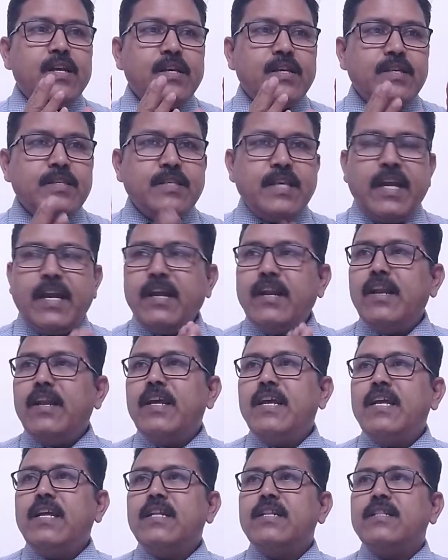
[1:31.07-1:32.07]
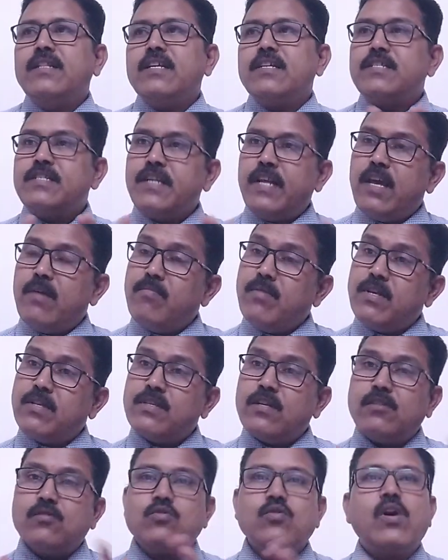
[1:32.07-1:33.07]
Secondly, the stem is
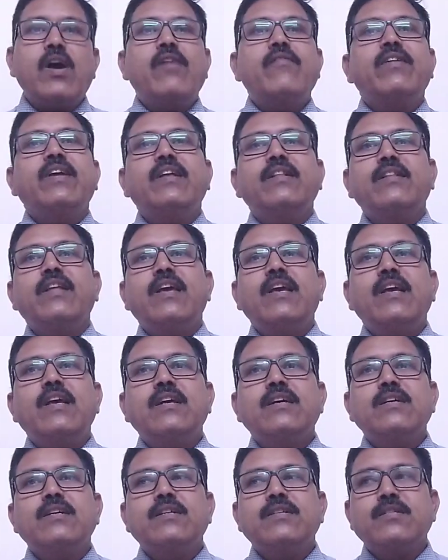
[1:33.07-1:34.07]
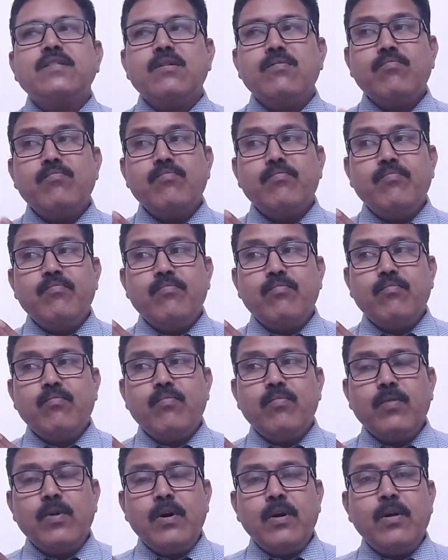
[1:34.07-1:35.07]
also having some
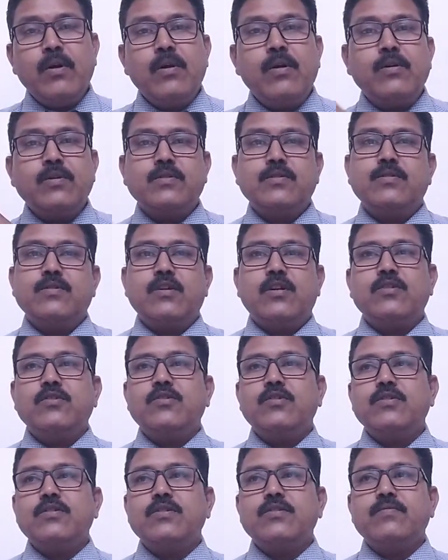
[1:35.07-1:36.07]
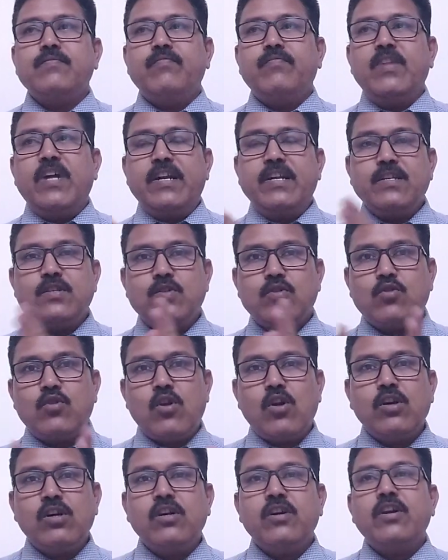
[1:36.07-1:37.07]
structures, that is
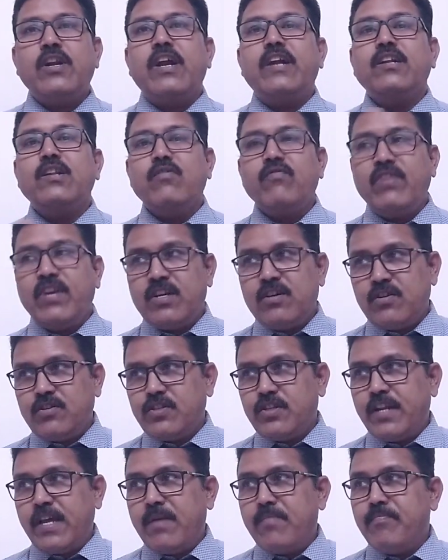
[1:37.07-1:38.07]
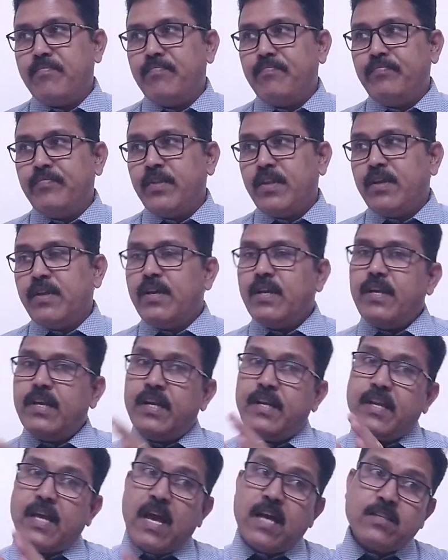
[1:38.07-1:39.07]
stronger and the weaker stem.
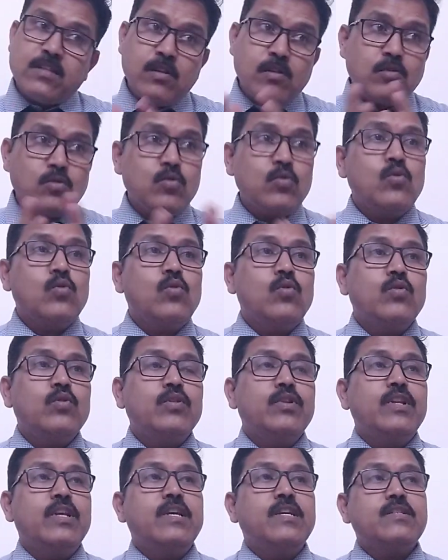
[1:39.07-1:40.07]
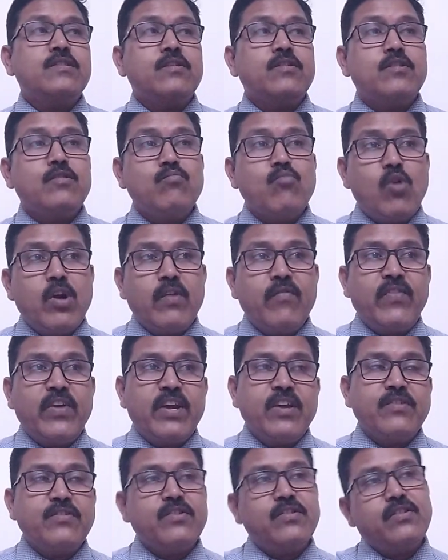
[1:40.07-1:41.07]
It has also the certain
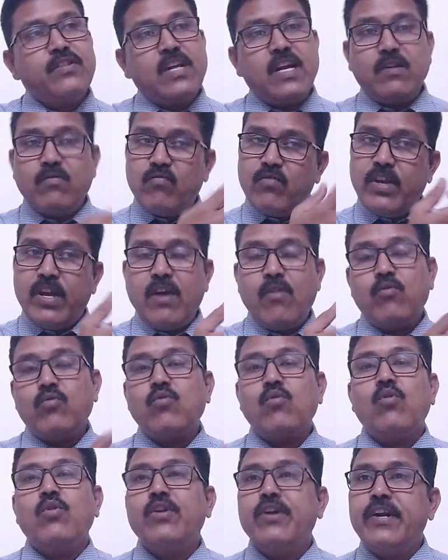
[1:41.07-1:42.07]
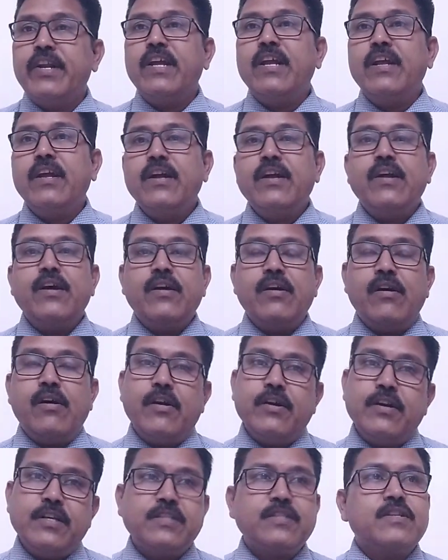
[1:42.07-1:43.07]
modification that we have already
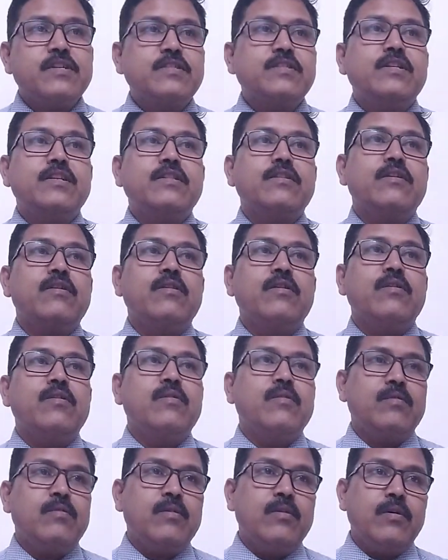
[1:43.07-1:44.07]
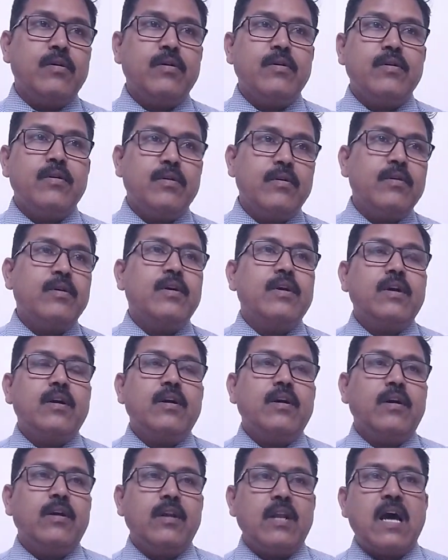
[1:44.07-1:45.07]
discussed in the
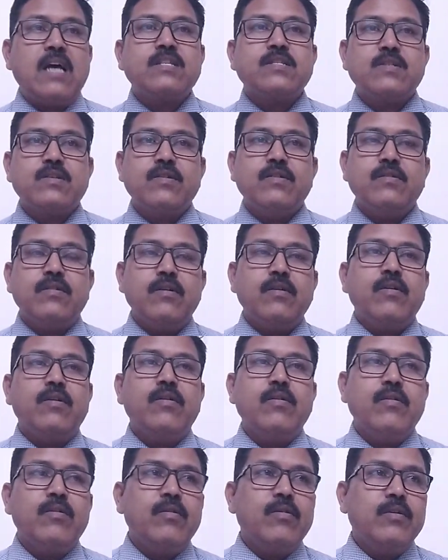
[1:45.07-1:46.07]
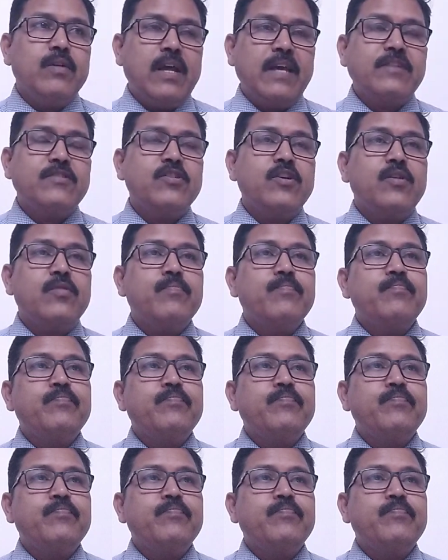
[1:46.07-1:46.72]
last lecture.